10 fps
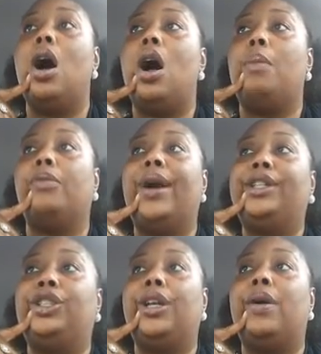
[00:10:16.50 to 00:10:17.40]

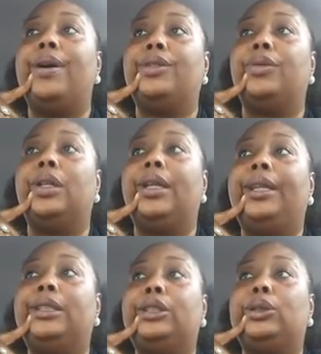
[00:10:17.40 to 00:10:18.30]
rationale as it
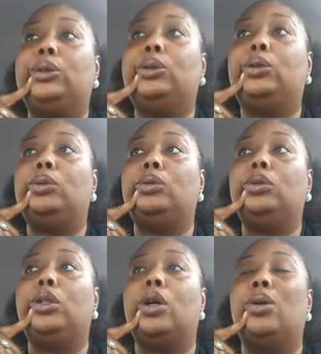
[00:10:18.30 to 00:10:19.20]
relates to,
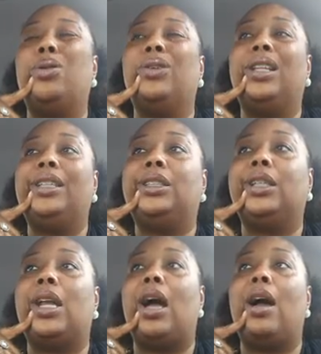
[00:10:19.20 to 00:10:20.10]

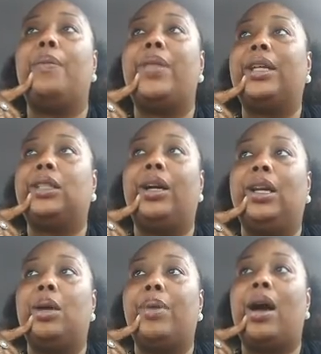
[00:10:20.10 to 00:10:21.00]
religion. I'm not
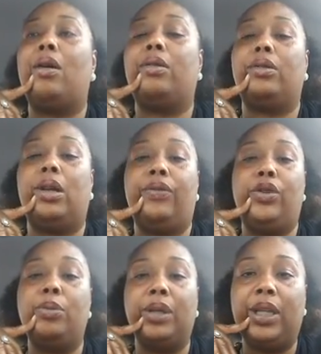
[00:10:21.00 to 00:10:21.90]
talking about
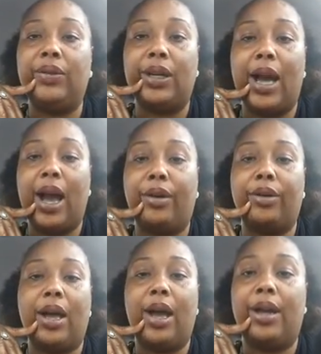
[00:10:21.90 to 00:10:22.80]
if you believe in God
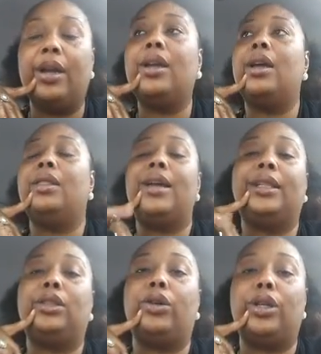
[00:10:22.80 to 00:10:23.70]
or not.
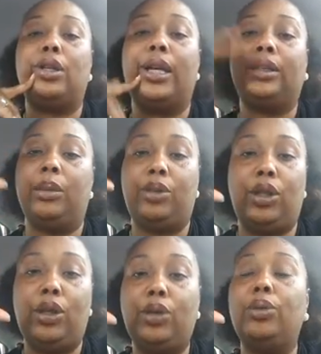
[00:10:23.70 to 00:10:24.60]
That's up
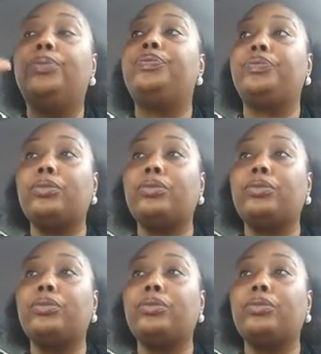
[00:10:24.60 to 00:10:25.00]
to you.